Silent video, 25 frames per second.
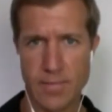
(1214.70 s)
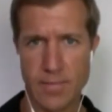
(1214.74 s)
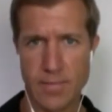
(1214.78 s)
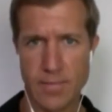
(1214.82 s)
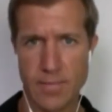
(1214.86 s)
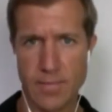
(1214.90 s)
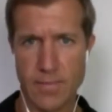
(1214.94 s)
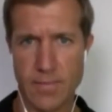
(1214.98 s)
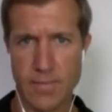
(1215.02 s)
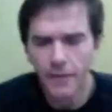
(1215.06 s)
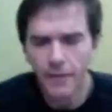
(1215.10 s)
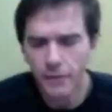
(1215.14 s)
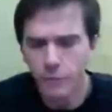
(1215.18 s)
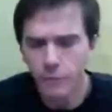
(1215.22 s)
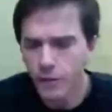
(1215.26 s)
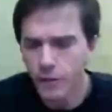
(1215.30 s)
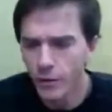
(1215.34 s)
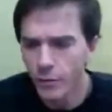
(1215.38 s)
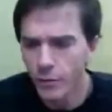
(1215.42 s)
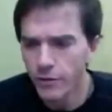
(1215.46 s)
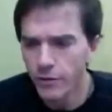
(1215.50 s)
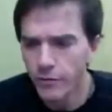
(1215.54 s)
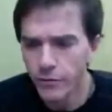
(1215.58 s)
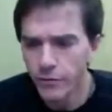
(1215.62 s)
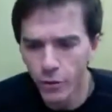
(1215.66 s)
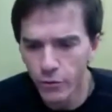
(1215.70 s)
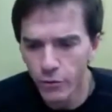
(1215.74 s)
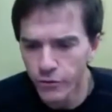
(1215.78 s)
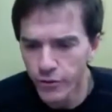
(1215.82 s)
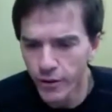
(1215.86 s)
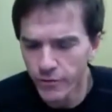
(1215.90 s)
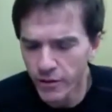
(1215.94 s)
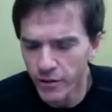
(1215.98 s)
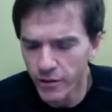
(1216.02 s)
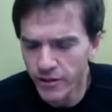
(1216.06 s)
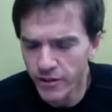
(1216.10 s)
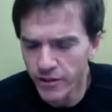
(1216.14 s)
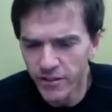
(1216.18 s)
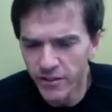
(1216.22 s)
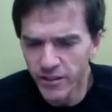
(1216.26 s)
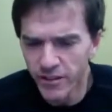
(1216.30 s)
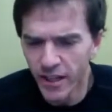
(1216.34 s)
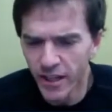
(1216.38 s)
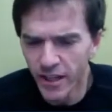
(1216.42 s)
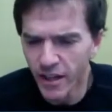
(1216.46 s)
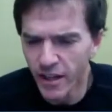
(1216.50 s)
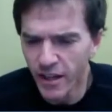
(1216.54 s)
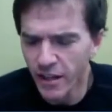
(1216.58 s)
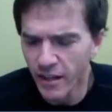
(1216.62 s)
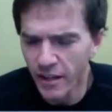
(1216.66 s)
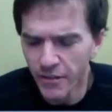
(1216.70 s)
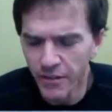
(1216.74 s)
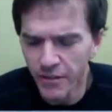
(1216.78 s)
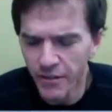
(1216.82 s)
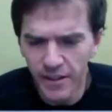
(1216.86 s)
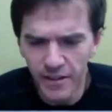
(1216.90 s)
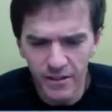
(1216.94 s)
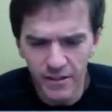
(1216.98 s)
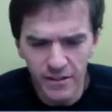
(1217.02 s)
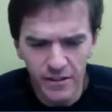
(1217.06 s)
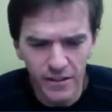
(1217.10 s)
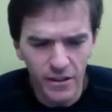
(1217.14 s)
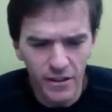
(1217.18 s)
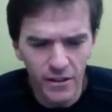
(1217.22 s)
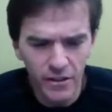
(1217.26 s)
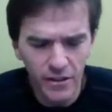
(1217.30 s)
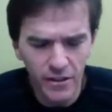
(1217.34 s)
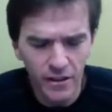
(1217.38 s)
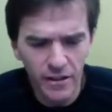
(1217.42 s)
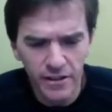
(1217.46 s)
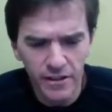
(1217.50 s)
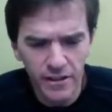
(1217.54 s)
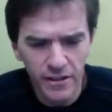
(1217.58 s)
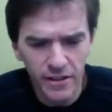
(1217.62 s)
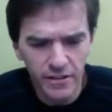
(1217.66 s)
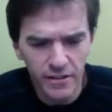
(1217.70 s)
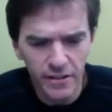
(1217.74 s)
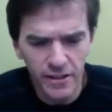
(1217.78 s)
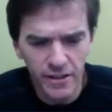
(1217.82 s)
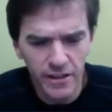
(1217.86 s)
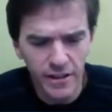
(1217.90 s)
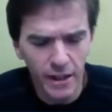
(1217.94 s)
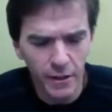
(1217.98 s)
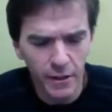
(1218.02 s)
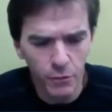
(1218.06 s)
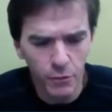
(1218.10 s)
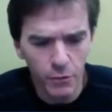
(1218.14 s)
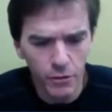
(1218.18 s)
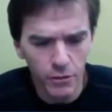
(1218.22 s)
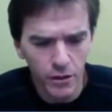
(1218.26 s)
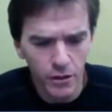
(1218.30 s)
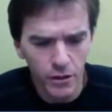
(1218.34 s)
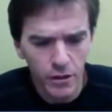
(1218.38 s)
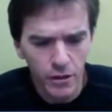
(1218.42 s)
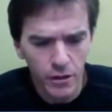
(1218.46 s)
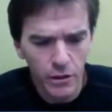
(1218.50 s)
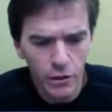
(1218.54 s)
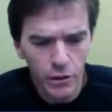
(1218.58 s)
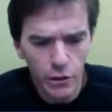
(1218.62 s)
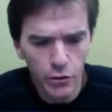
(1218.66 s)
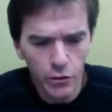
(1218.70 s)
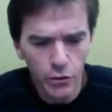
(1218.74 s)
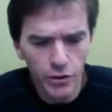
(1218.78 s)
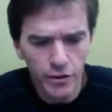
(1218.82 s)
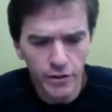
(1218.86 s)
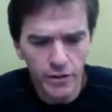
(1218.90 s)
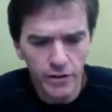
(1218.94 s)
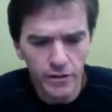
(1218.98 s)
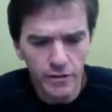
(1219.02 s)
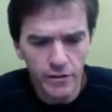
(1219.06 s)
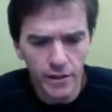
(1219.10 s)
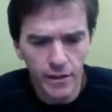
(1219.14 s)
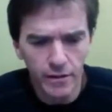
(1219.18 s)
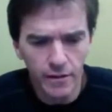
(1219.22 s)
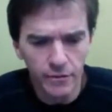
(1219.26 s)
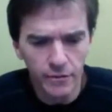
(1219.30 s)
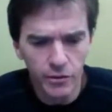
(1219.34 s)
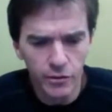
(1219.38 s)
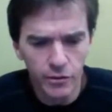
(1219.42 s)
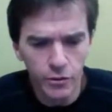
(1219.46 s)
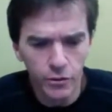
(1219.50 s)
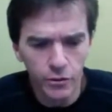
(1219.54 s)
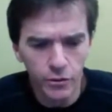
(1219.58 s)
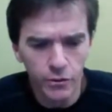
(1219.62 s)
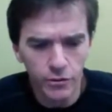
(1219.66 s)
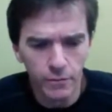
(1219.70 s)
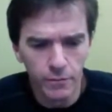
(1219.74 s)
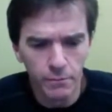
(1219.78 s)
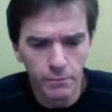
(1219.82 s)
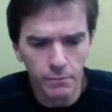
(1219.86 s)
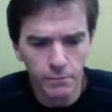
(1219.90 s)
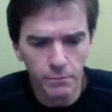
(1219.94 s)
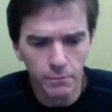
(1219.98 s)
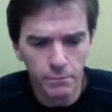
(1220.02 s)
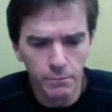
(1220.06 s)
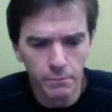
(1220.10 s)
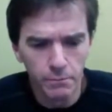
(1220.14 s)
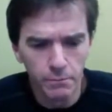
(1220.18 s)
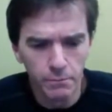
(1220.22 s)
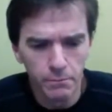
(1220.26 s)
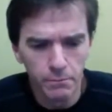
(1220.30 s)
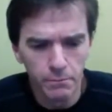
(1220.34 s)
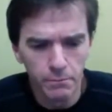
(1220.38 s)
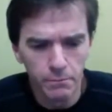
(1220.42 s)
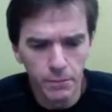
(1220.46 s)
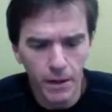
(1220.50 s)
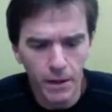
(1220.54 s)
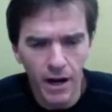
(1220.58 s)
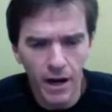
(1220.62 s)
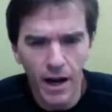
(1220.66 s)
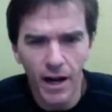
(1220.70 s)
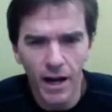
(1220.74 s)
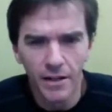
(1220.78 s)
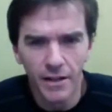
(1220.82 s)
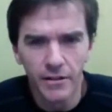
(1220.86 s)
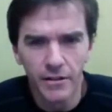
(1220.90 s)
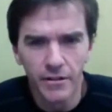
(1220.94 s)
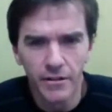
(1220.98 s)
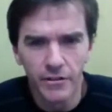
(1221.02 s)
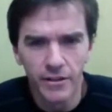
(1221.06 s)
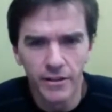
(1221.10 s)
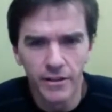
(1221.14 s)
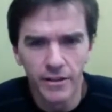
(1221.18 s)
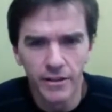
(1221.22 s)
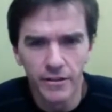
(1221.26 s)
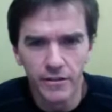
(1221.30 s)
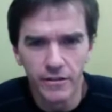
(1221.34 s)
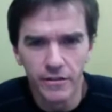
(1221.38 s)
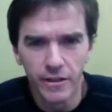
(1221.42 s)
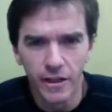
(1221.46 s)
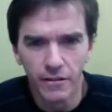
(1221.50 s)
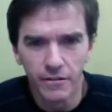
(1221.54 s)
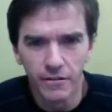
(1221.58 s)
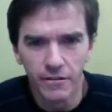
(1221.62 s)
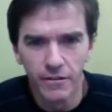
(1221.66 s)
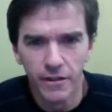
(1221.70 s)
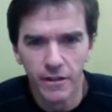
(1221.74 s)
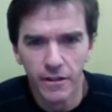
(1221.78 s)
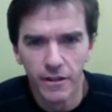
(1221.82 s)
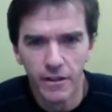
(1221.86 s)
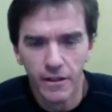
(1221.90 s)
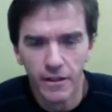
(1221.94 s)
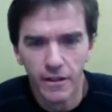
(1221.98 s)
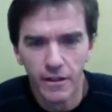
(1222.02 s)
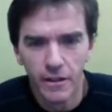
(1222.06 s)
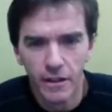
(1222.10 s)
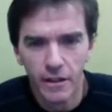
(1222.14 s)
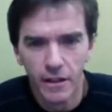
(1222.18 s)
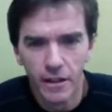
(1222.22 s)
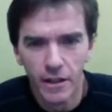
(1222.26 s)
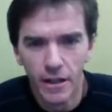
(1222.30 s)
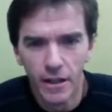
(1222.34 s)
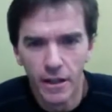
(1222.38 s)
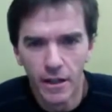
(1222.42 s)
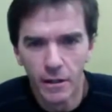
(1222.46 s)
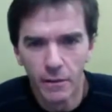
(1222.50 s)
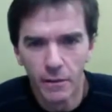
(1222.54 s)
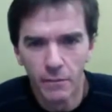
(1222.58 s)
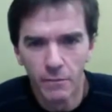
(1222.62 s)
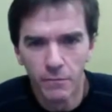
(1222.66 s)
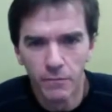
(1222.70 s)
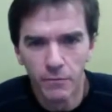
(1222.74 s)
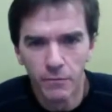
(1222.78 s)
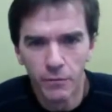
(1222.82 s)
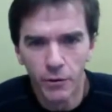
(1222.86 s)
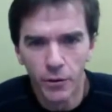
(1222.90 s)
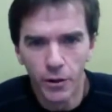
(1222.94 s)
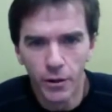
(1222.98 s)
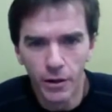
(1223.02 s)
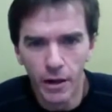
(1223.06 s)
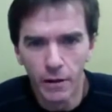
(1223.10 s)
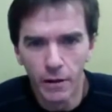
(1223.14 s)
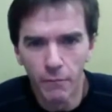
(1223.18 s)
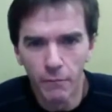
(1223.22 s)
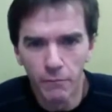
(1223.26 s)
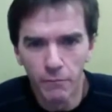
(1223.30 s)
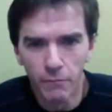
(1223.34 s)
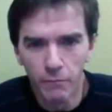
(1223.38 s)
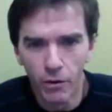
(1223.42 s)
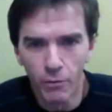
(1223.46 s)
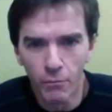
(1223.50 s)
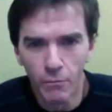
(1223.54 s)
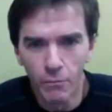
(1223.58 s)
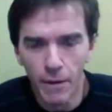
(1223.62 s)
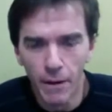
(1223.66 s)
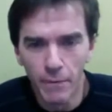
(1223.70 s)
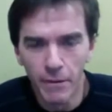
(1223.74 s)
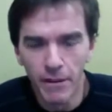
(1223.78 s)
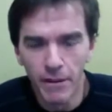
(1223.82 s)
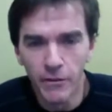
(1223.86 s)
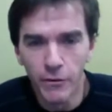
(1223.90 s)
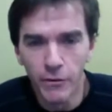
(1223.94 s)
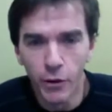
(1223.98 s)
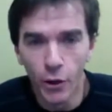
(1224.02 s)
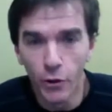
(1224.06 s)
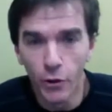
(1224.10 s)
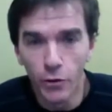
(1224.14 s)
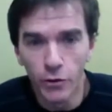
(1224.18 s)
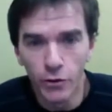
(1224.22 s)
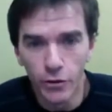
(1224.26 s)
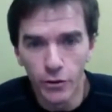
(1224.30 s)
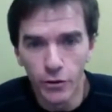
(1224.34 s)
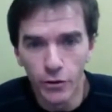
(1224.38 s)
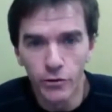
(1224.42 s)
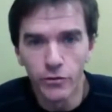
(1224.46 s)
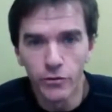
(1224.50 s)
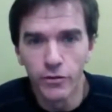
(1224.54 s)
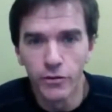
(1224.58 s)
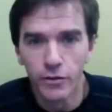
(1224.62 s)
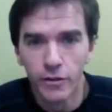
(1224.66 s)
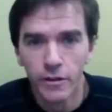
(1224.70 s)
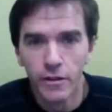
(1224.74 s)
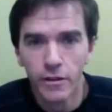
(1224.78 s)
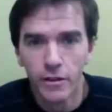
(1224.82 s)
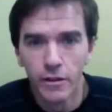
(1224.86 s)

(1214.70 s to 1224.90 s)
Yeah, I think we sold stuff to Disney, and I think in Disney they were using this stuff to shoot some behind-the-scenes stuff for maybe internal use.